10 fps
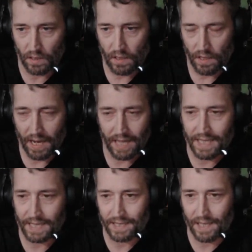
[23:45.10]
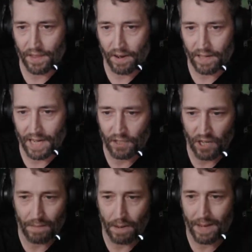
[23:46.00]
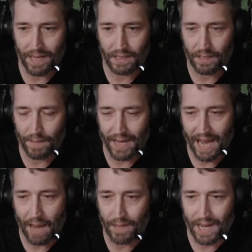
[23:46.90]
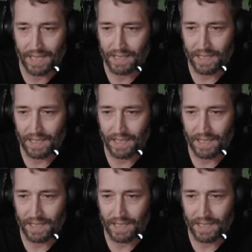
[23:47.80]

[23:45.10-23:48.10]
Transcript: I tested it thoroughly. I tried my best to make it happen, guys.